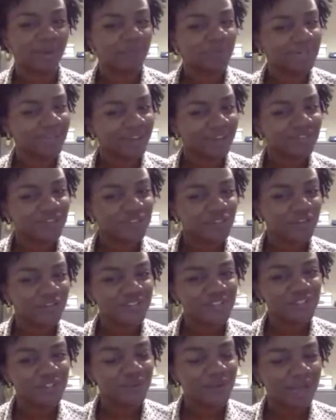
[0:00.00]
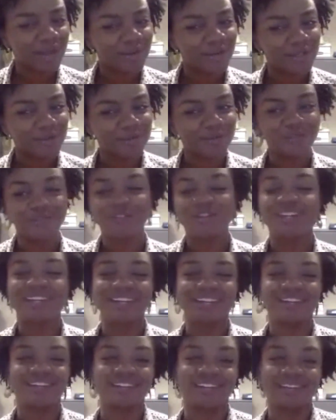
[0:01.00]
I drove 2 hours before it.
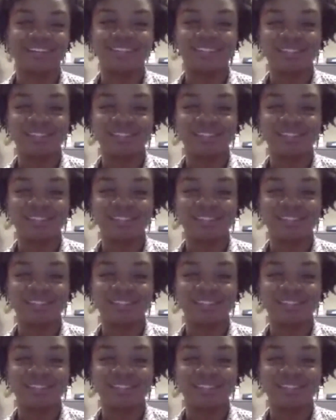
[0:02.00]
No, okay.